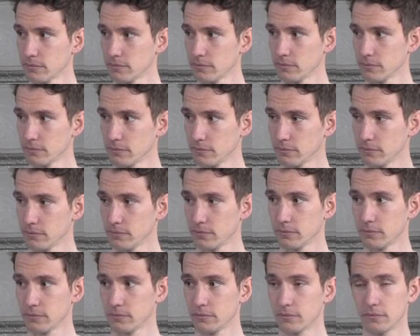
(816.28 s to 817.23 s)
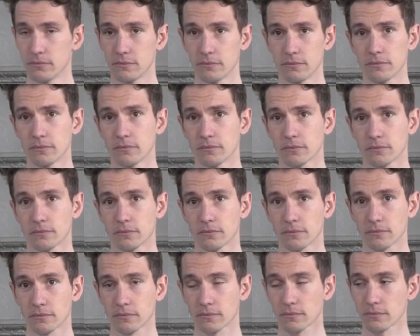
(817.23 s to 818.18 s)

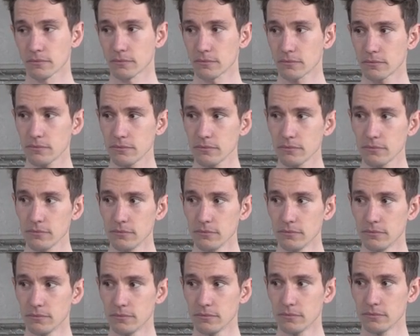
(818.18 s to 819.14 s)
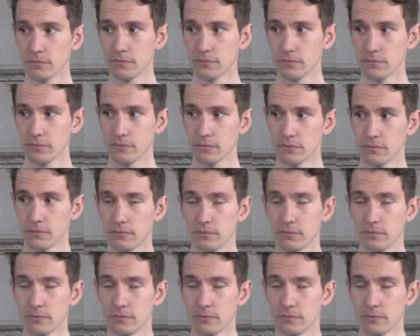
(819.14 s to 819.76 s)
(silent)